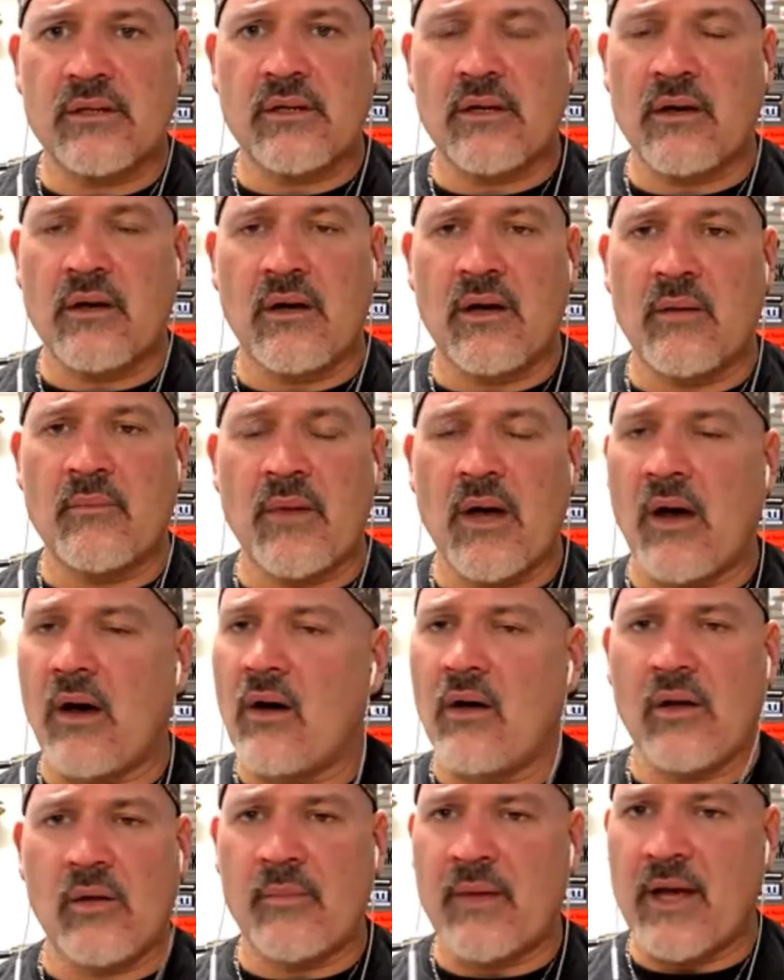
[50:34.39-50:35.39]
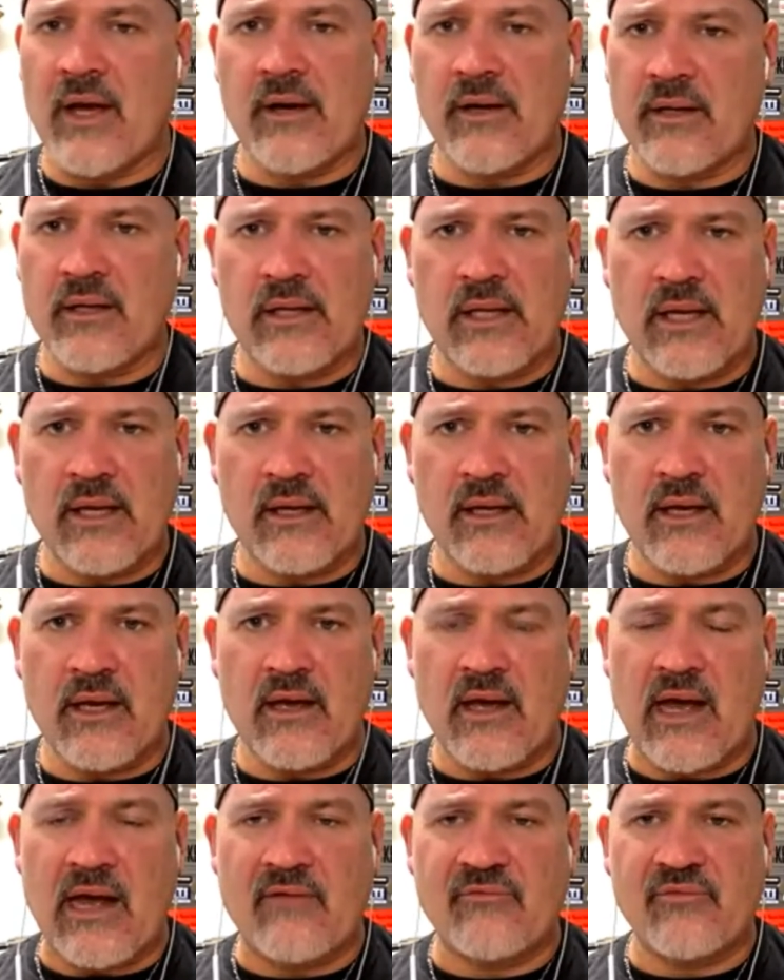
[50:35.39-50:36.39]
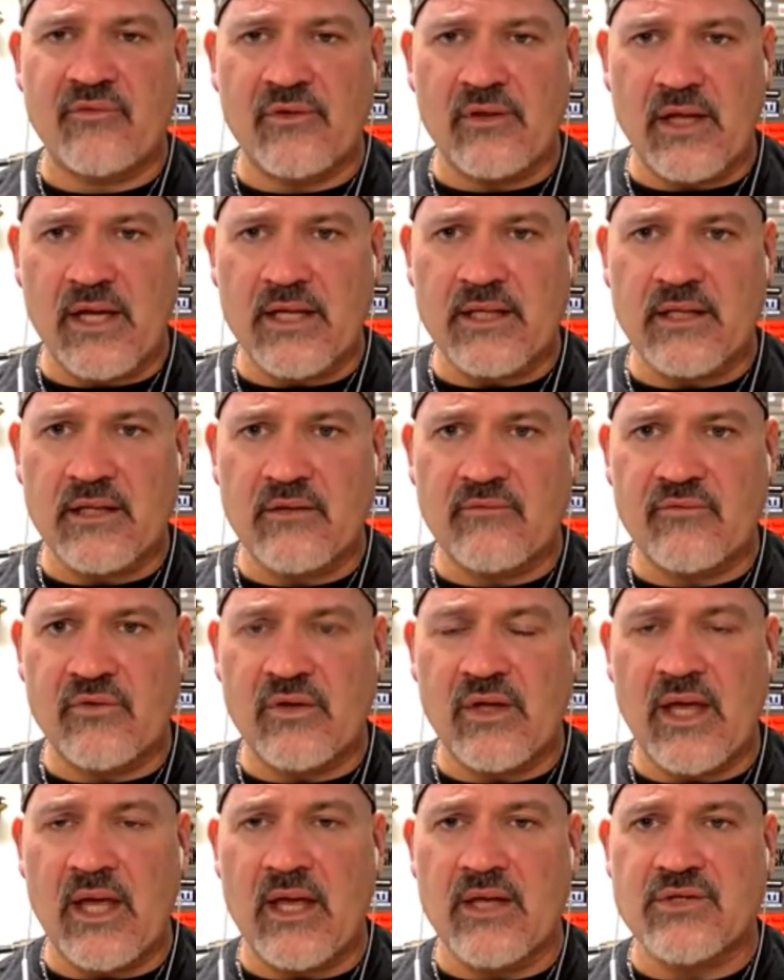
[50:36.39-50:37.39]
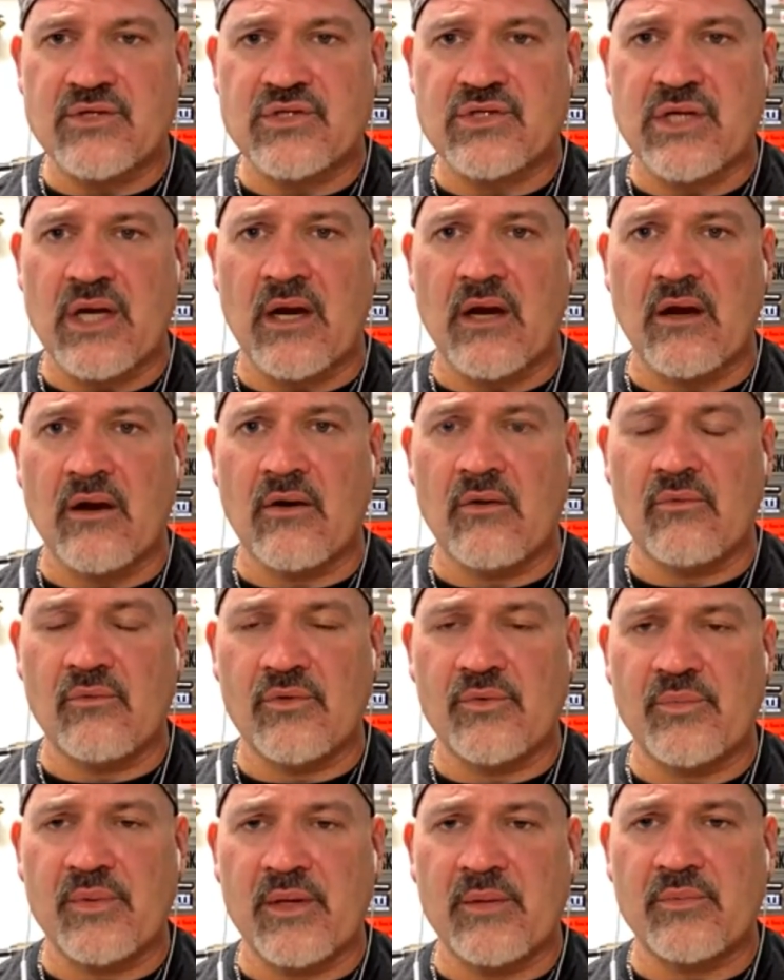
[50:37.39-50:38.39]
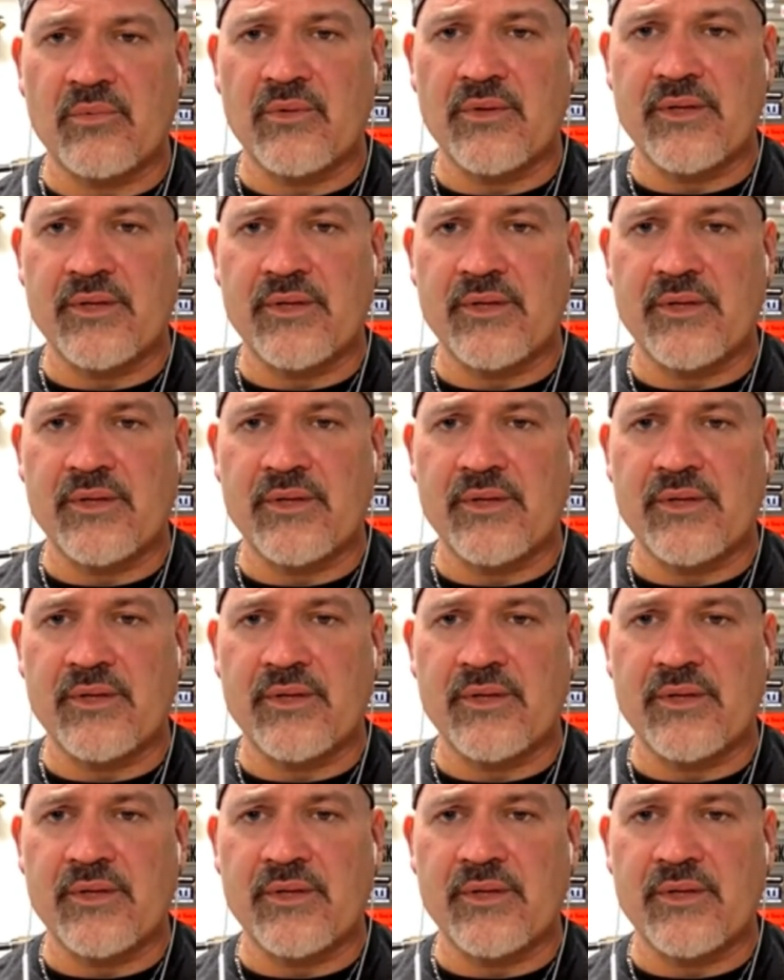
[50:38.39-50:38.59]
Uh, I, am all about it. Like I, I feel like that if you can't share with people